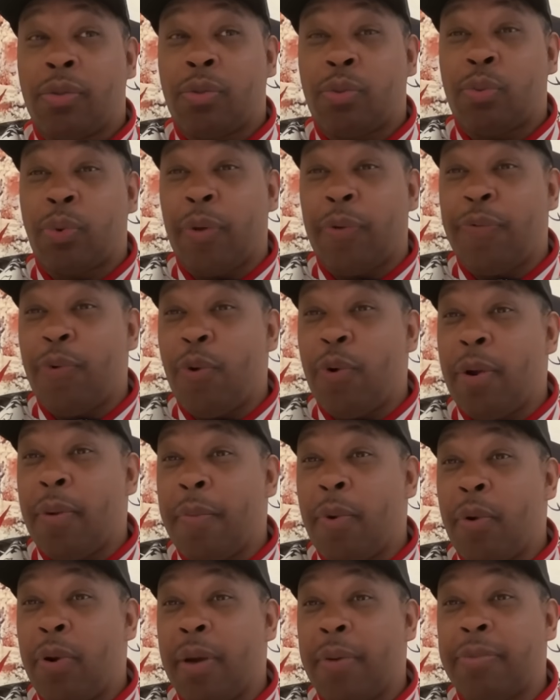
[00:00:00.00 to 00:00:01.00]
three, four in the
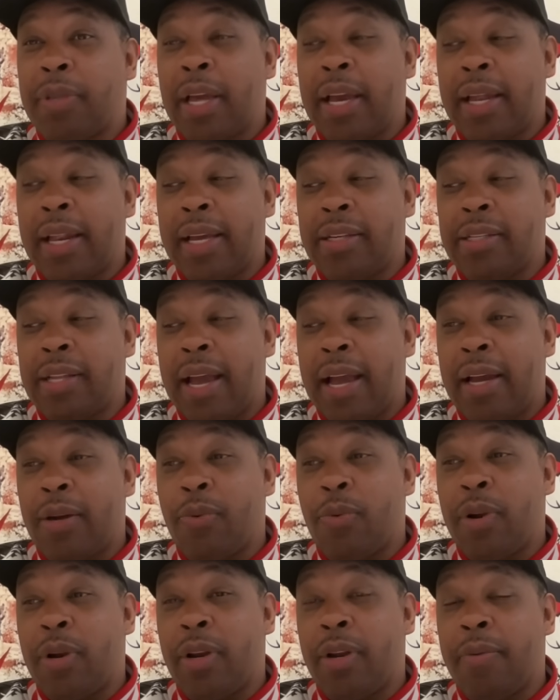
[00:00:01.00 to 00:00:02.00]
morning, I'm thinking that's like
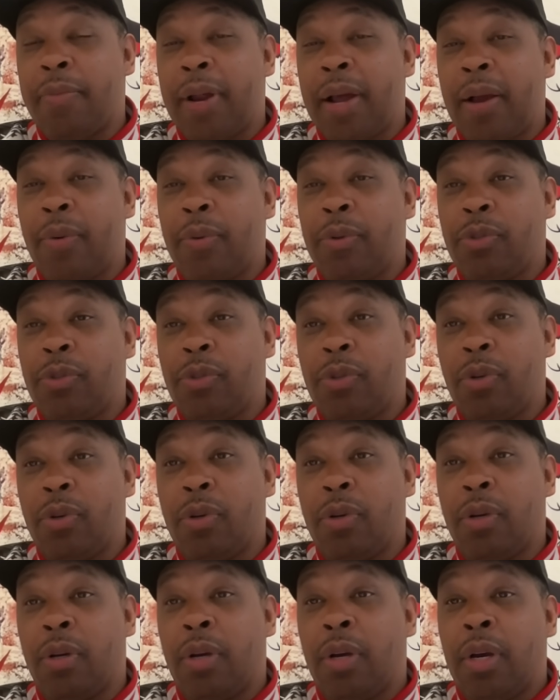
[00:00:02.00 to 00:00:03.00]
one of them, like, what you
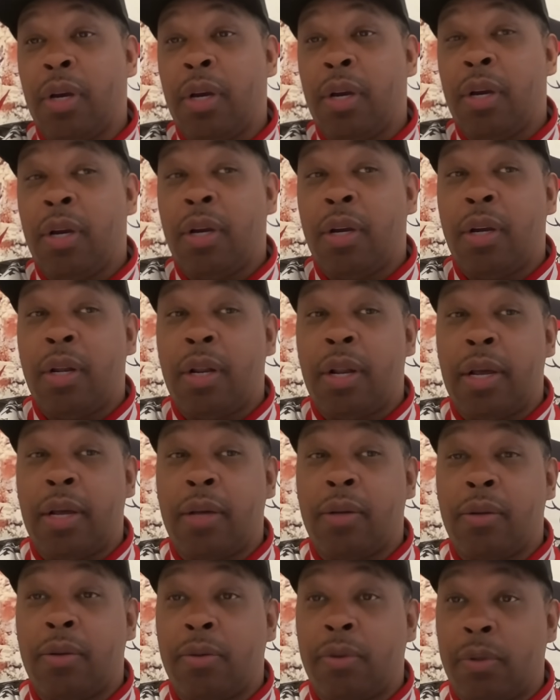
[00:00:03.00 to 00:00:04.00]
doing?
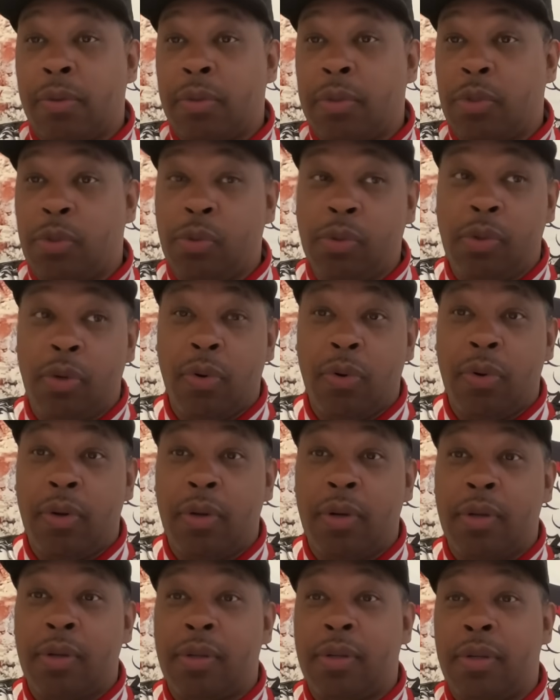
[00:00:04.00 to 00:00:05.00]
Like, well, what you doing?
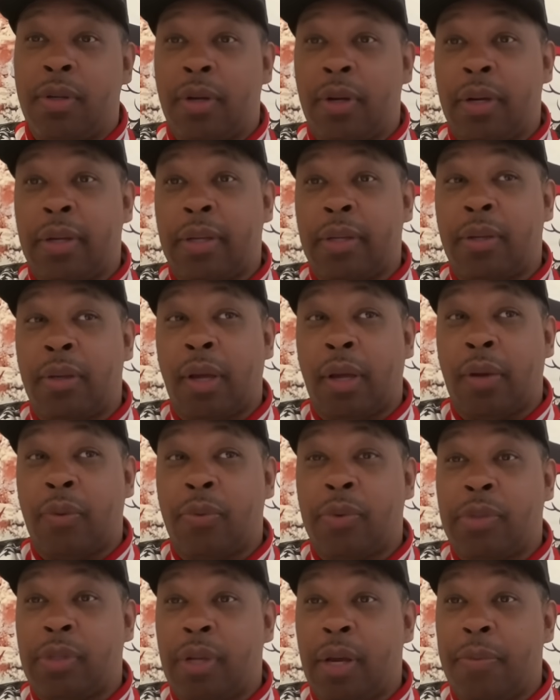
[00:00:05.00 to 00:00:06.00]

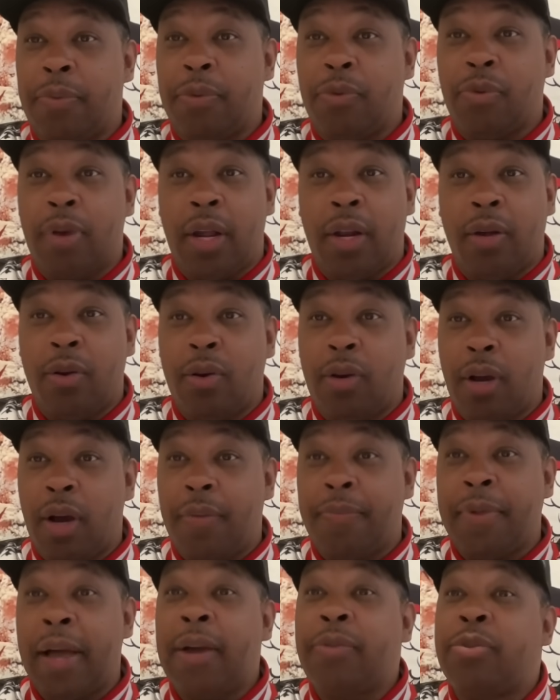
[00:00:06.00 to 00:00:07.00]
What's up? You trying to hook
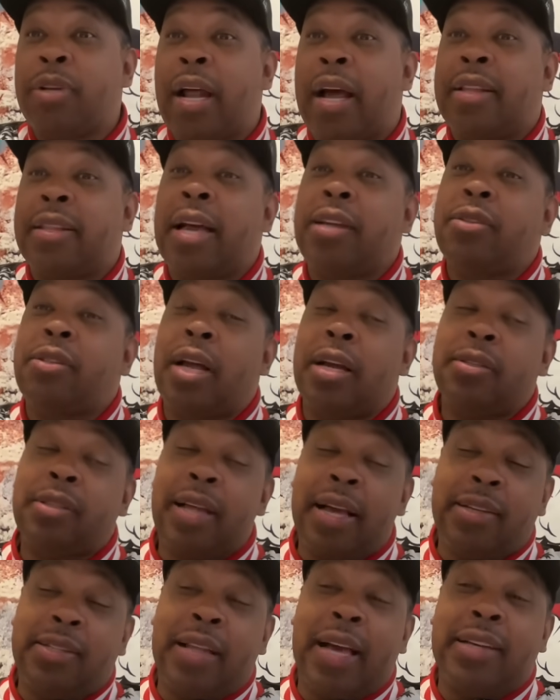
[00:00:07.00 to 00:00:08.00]
up? That's what I. That's that's
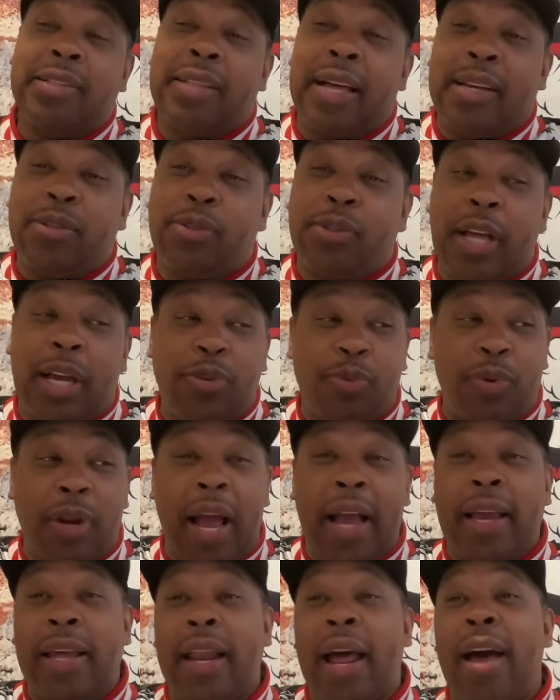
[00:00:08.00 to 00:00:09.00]
that's that's that's that's what
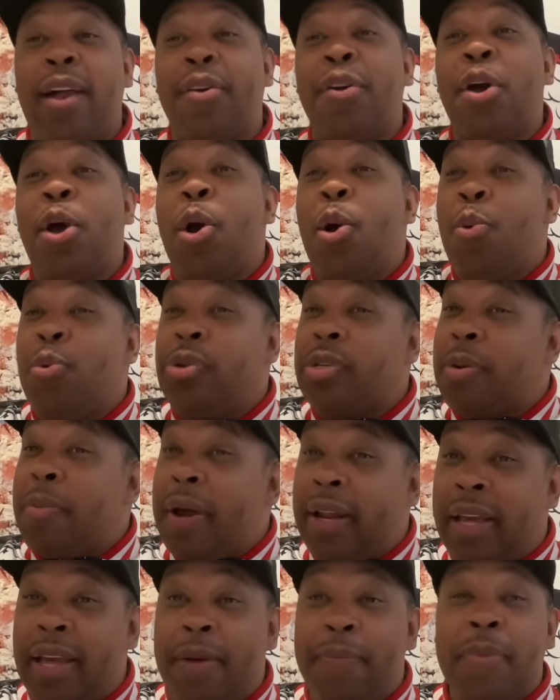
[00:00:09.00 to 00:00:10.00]
I get out of when
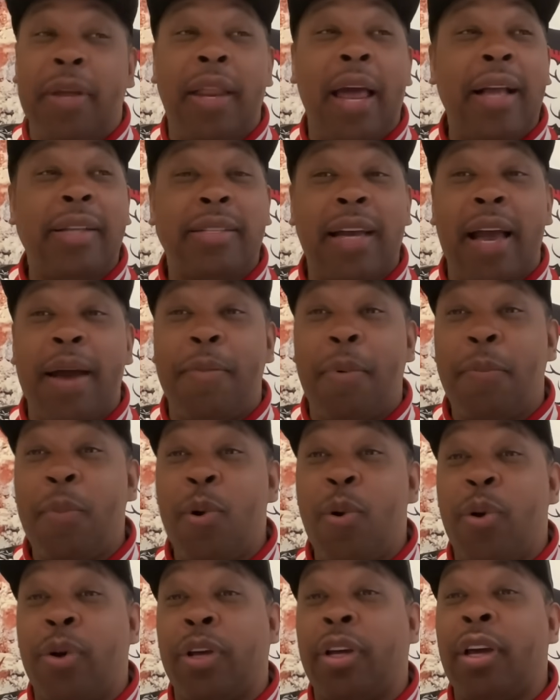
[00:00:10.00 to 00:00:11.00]
somebody hit me that time of
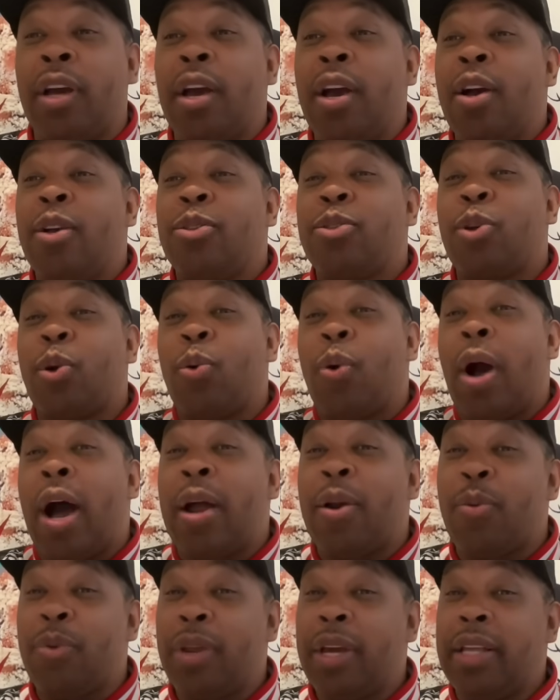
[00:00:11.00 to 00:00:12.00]
morning. So I
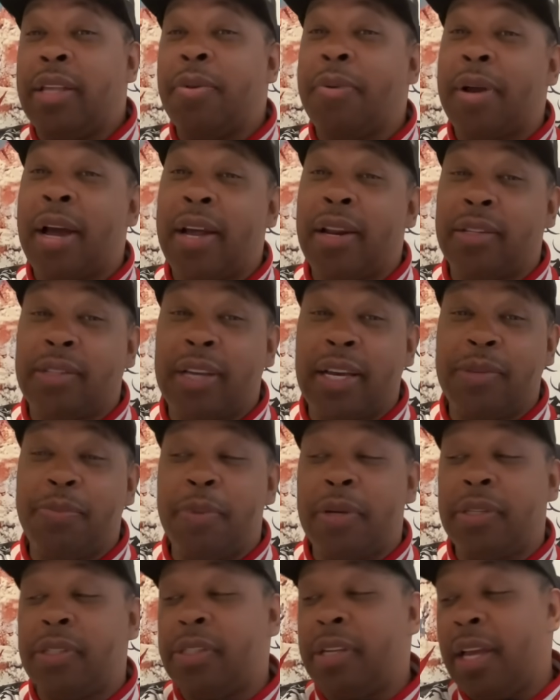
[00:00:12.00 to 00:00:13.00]
don't need them kind of text
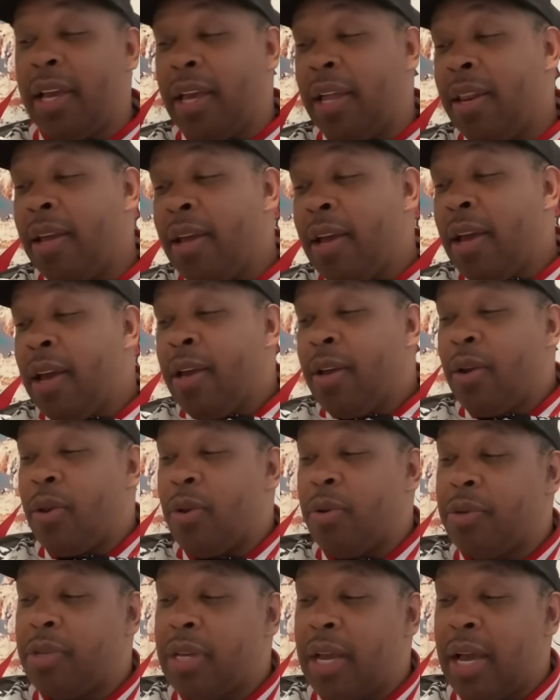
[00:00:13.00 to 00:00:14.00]
message Then you
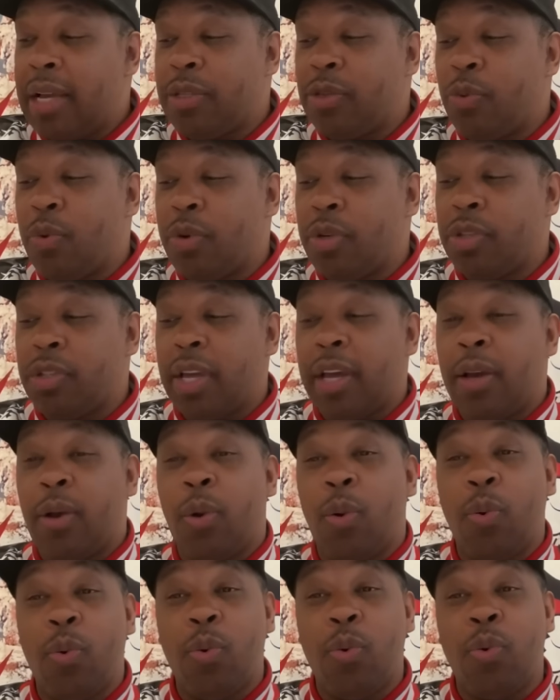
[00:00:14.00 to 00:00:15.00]
know what I'm saying? I just want to stay
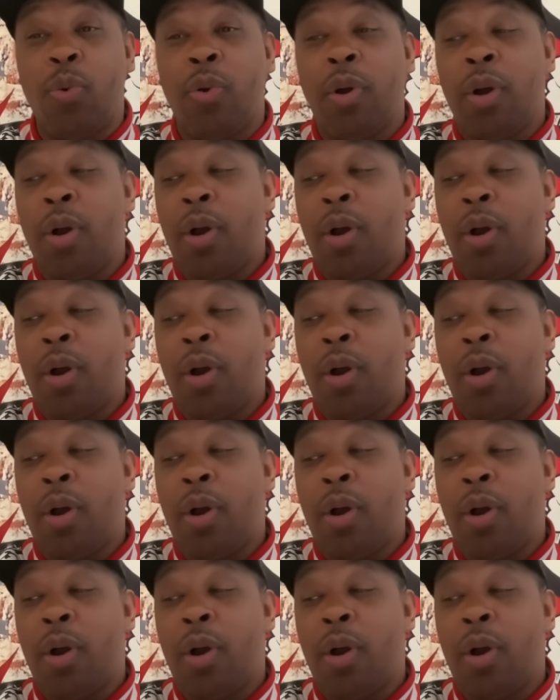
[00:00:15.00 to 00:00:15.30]
cool